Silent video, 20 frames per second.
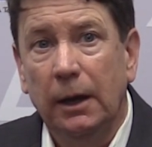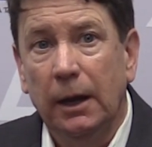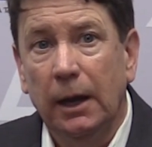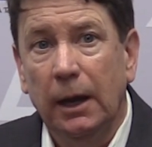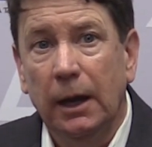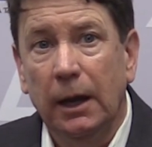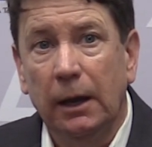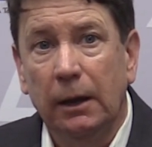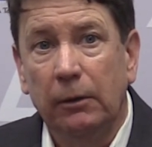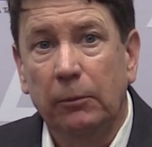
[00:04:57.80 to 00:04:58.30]

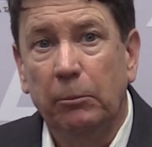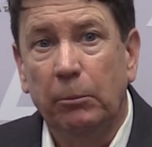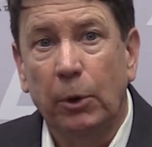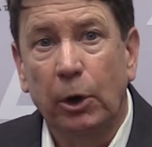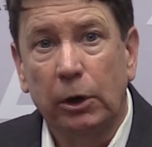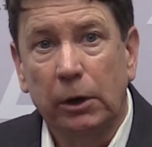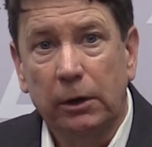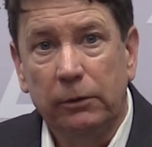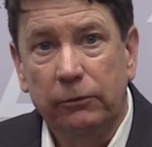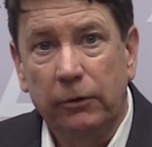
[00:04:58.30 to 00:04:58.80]
and
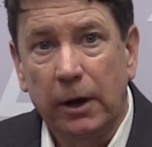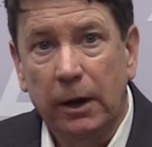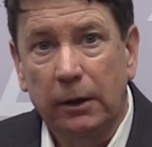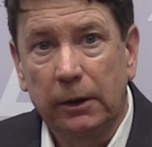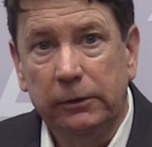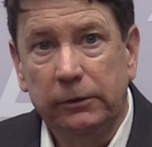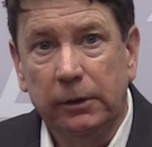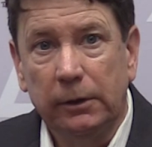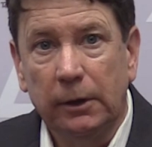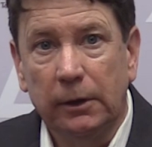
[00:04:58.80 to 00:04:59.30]
market
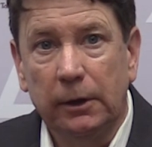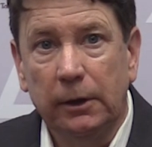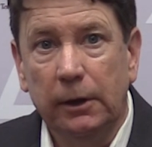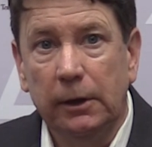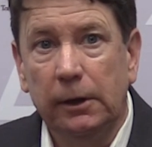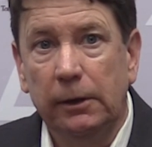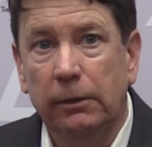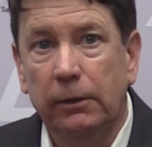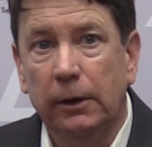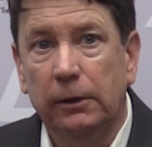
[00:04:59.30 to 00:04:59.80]

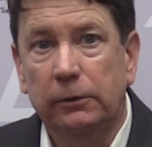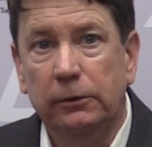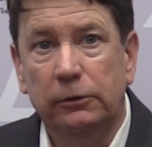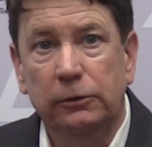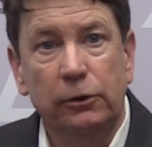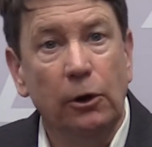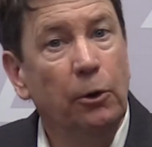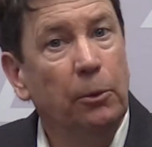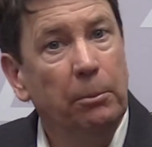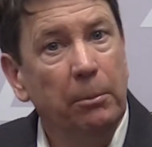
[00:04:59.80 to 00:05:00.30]
volatility that
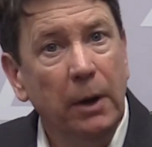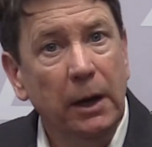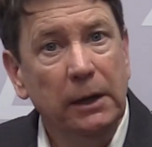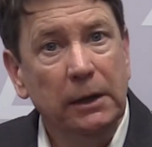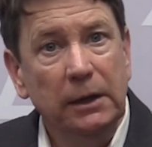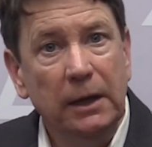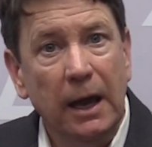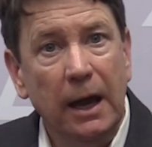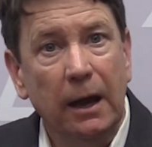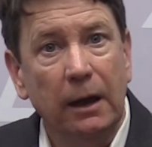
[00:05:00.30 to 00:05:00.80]
don't
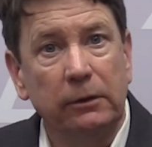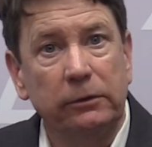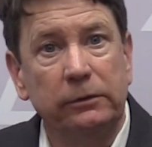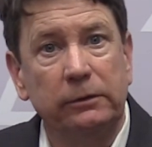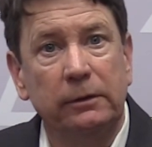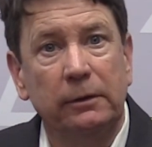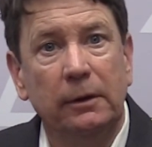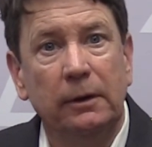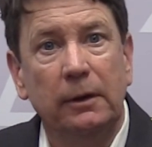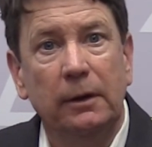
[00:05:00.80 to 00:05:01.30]
make
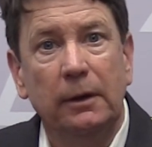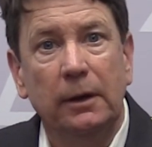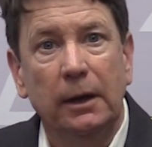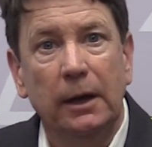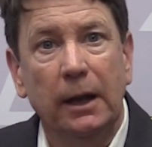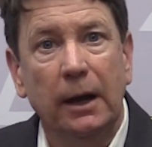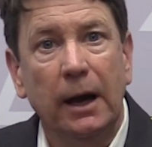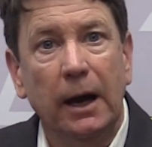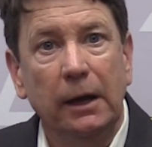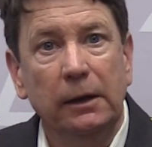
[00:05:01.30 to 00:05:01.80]
gas
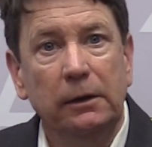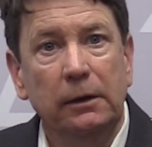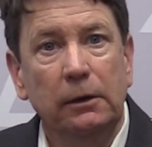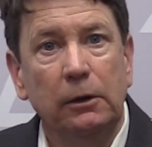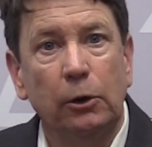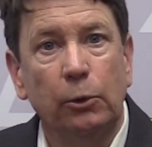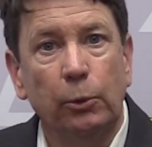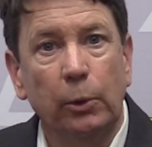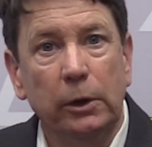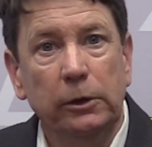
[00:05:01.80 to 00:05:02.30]
an
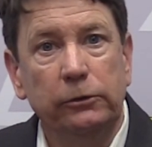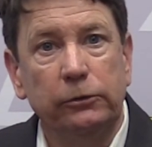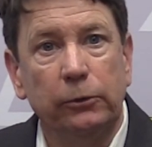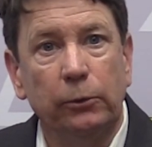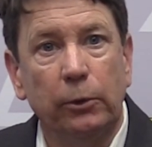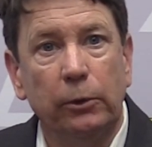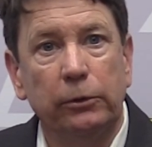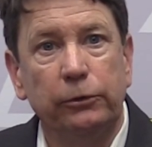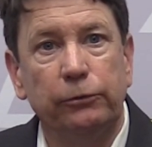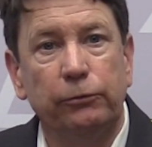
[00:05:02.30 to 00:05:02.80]
ideal
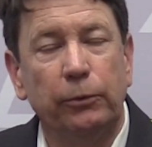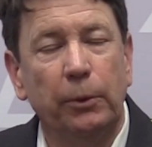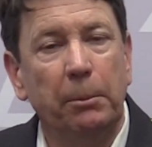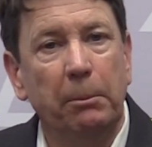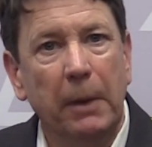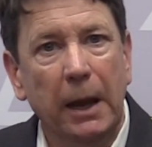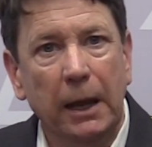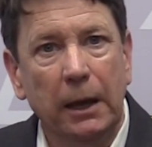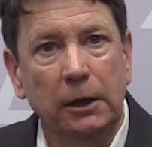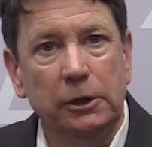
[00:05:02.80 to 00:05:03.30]
resource for
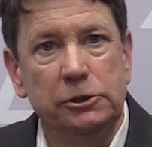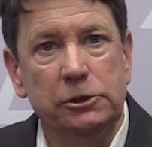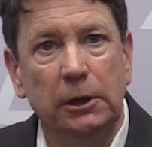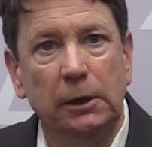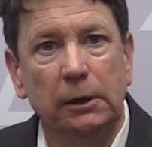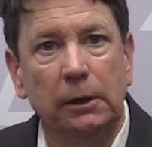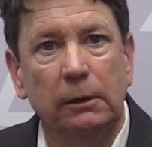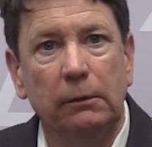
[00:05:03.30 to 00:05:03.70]
managing